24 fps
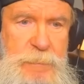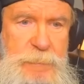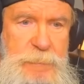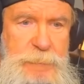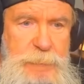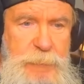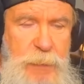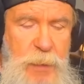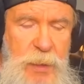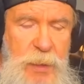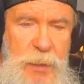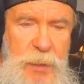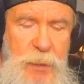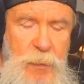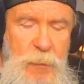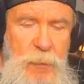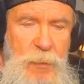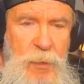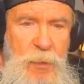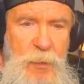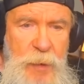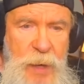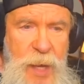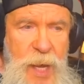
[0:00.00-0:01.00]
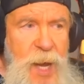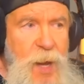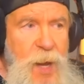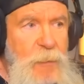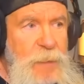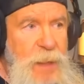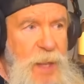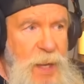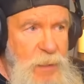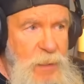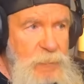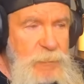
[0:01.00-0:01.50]
put it on her now,
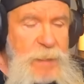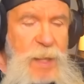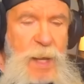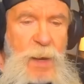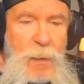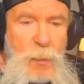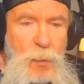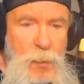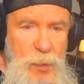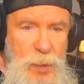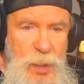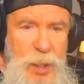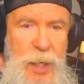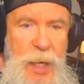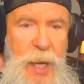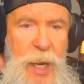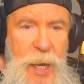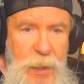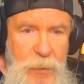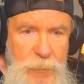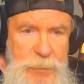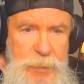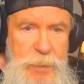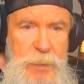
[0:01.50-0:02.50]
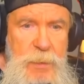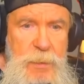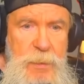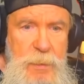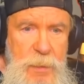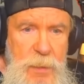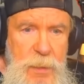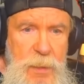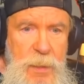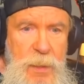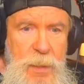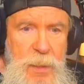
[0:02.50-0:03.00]
that that will get out,
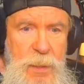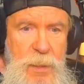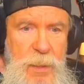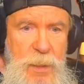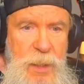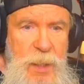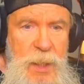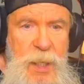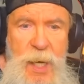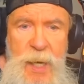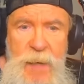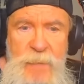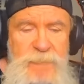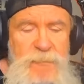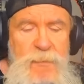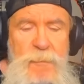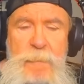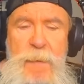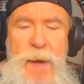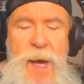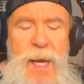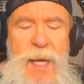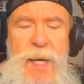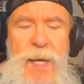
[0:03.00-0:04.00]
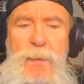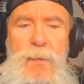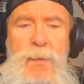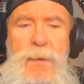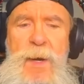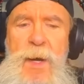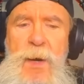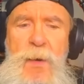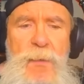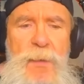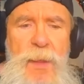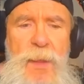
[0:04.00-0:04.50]
and everybody will
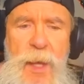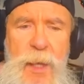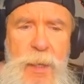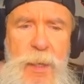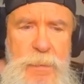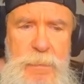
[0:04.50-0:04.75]
know that.